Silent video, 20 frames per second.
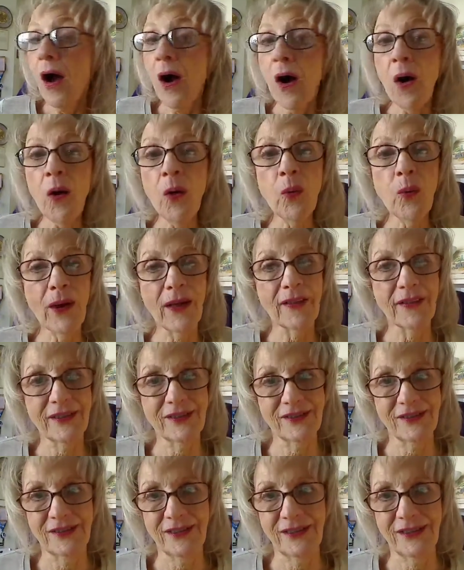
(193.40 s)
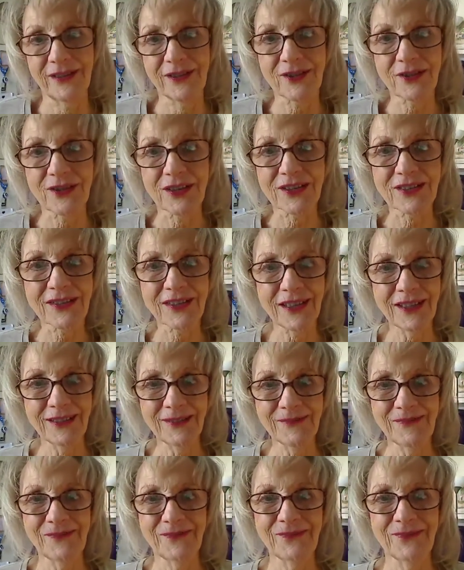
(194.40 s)
oh, well, isn't that interesting?
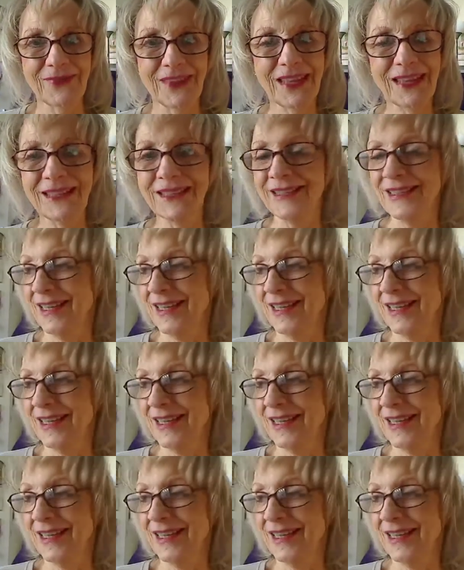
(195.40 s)
It